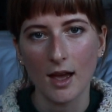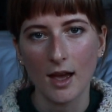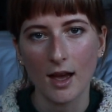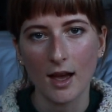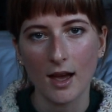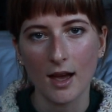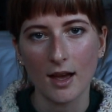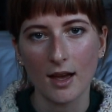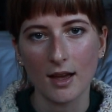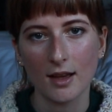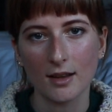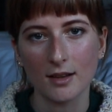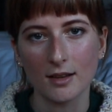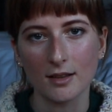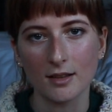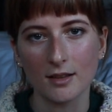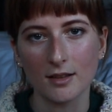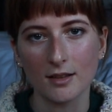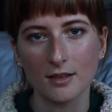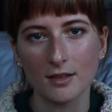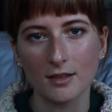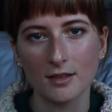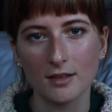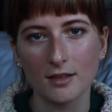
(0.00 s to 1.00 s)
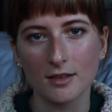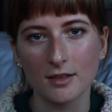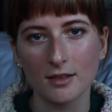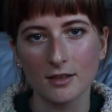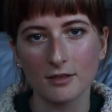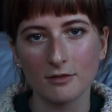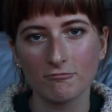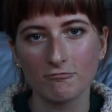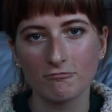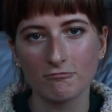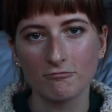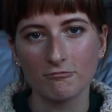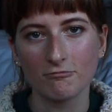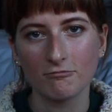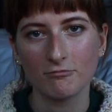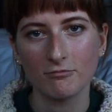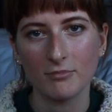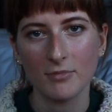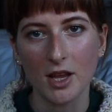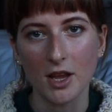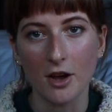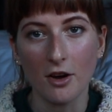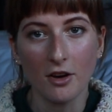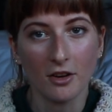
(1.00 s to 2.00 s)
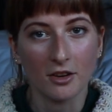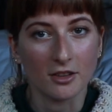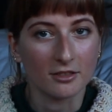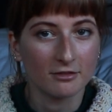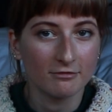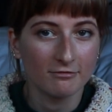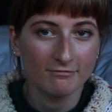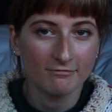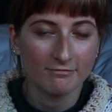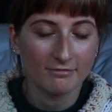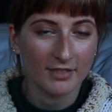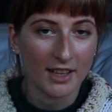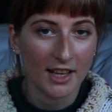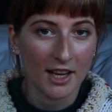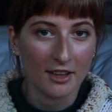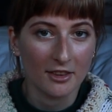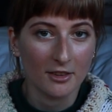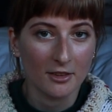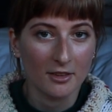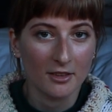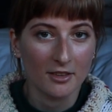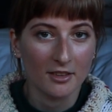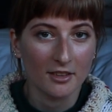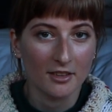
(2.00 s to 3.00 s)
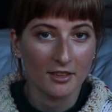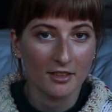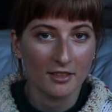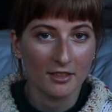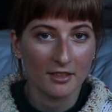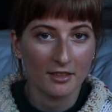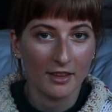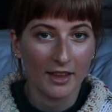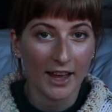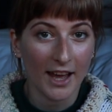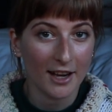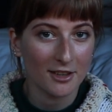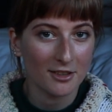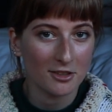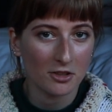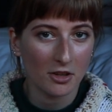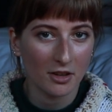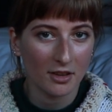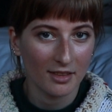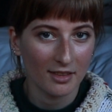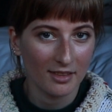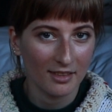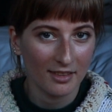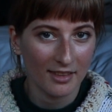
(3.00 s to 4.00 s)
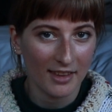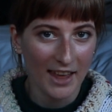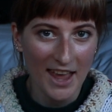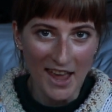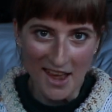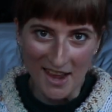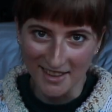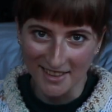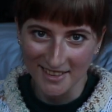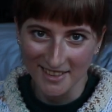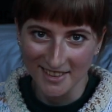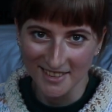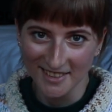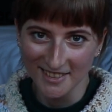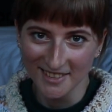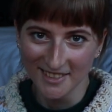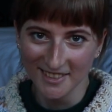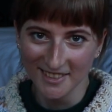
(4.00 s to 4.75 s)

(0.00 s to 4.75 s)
And yeah, that's that on that.